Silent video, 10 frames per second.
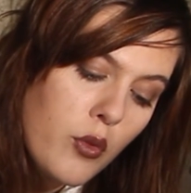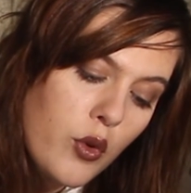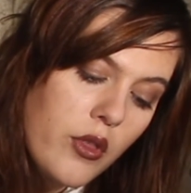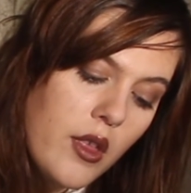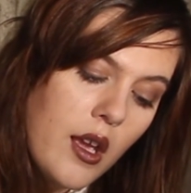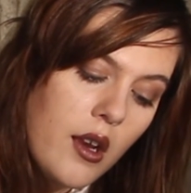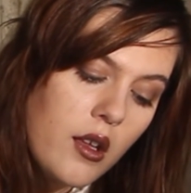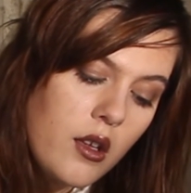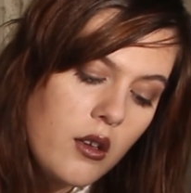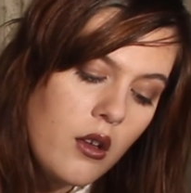put that
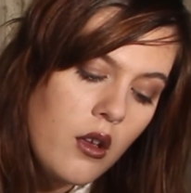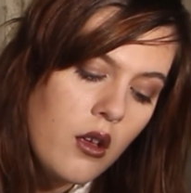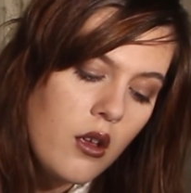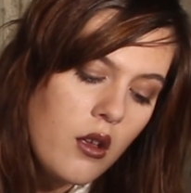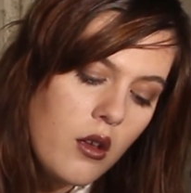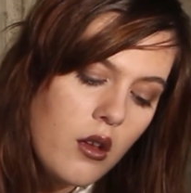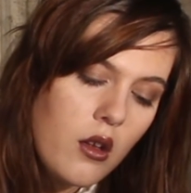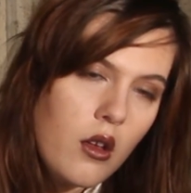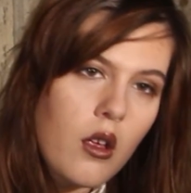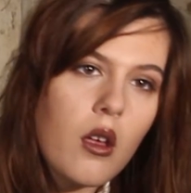in.
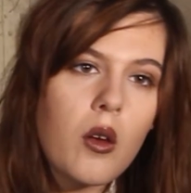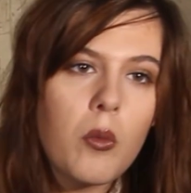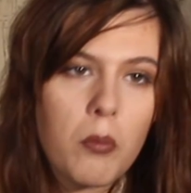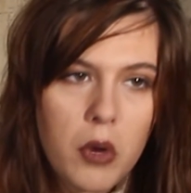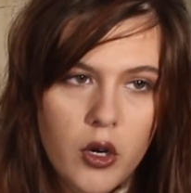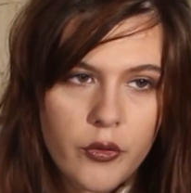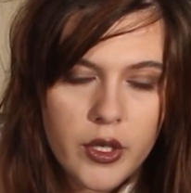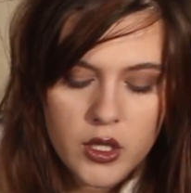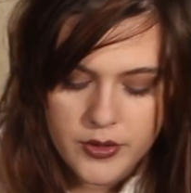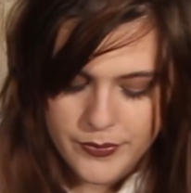
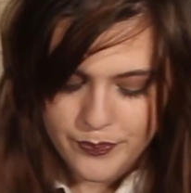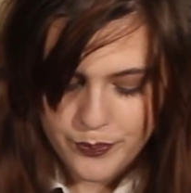Perfect.